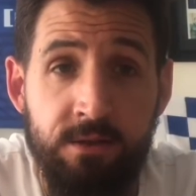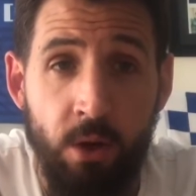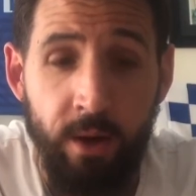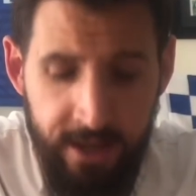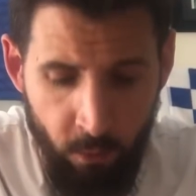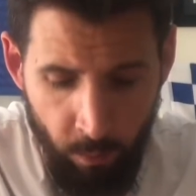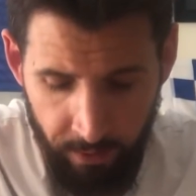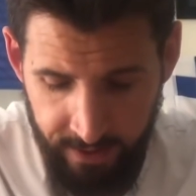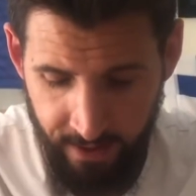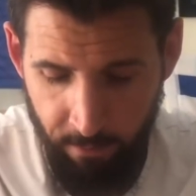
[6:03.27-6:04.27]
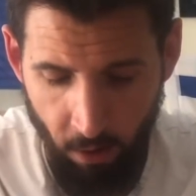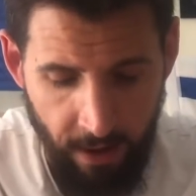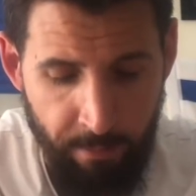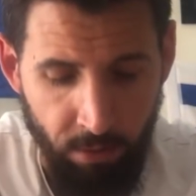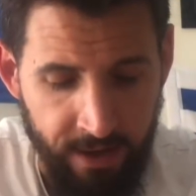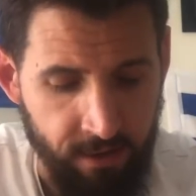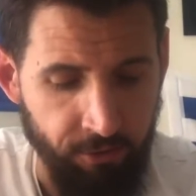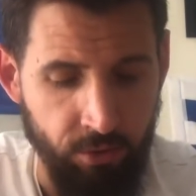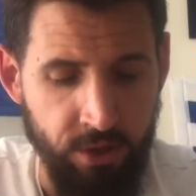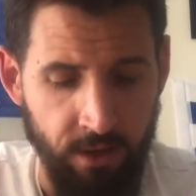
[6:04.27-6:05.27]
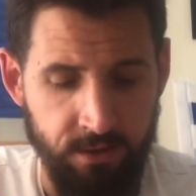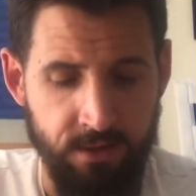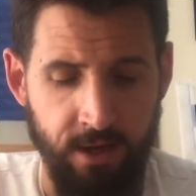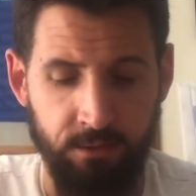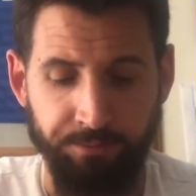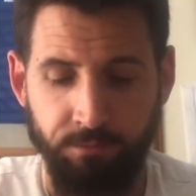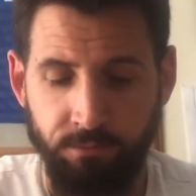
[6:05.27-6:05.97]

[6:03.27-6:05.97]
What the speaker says: So he will be my breakthrough youngster,